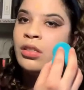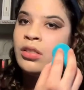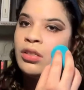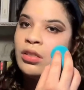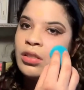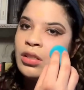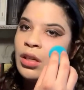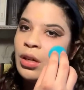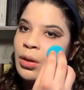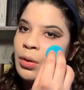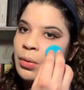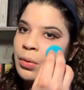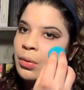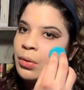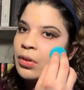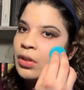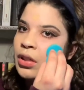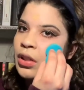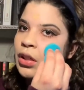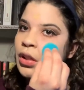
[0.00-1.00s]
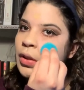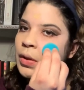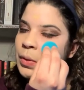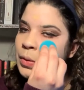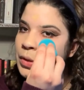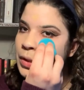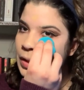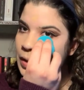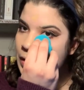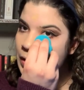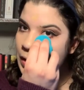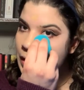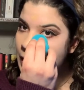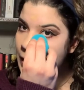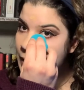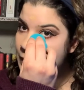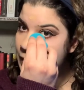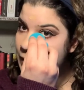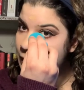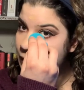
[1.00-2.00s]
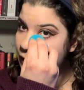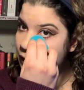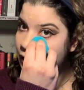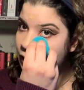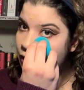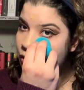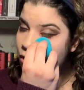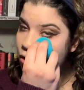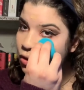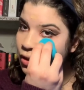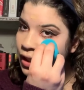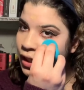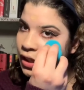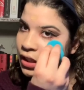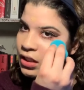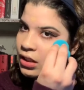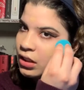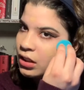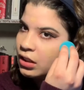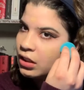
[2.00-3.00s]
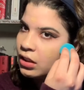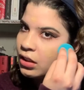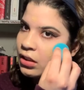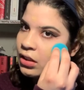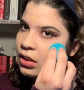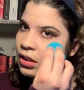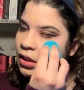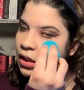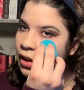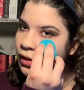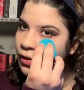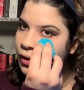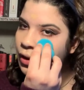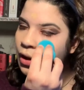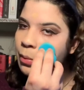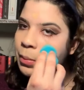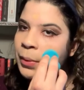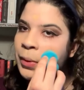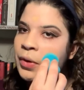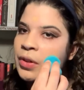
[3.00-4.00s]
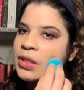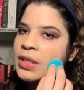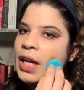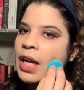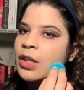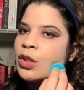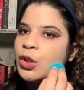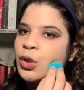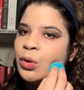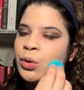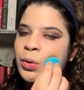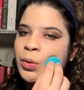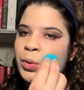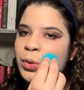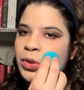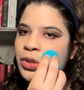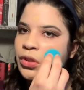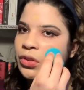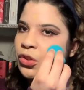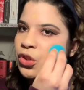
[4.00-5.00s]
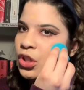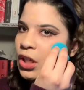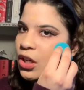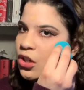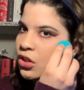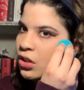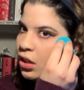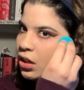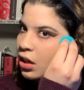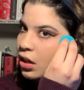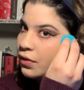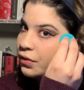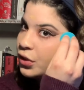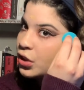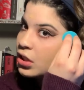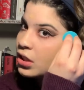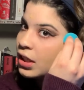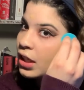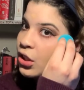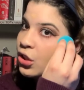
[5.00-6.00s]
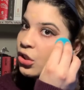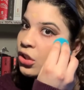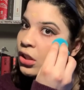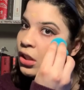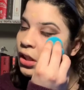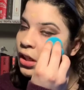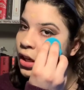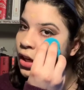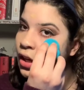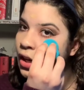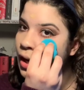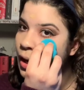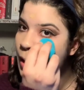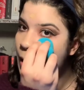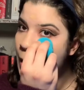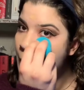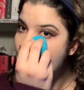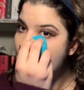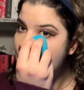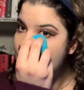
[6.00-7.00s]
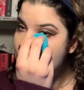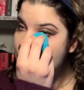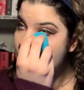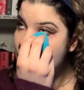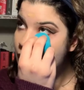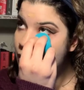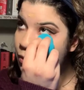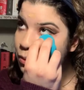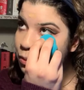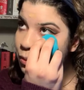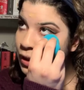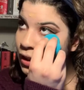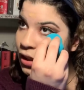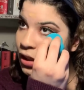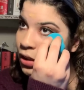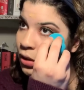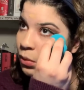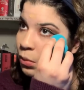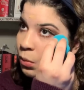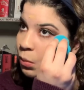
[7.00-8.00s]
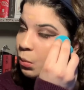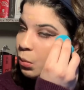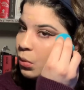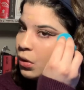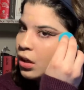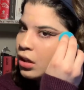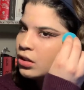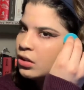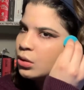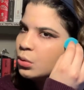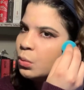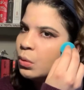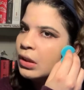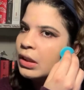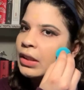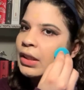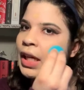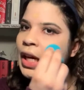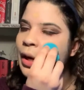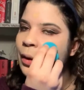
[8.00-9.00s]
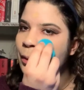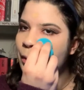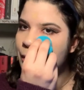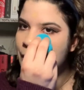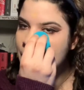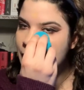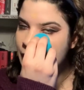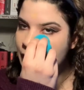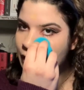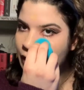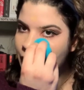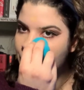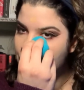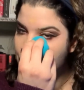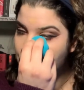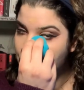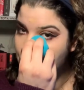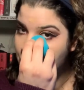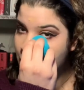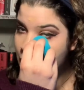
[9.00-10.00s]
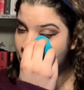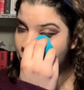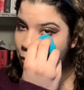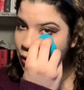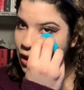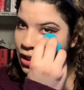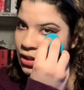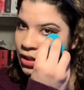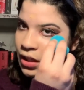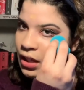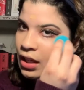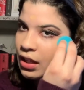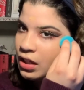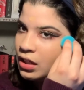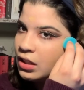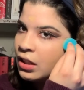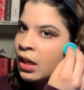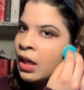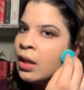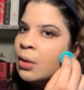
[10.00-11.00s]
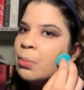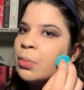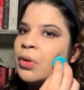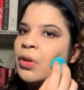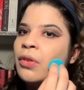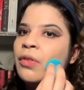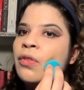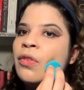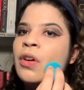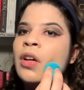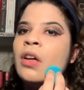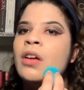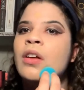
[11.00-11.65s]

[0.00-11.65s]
So, you know, she's constantly trying to cover up her tattoo. She'll change the conversation, and she doesn't really want to allow herself to express any type of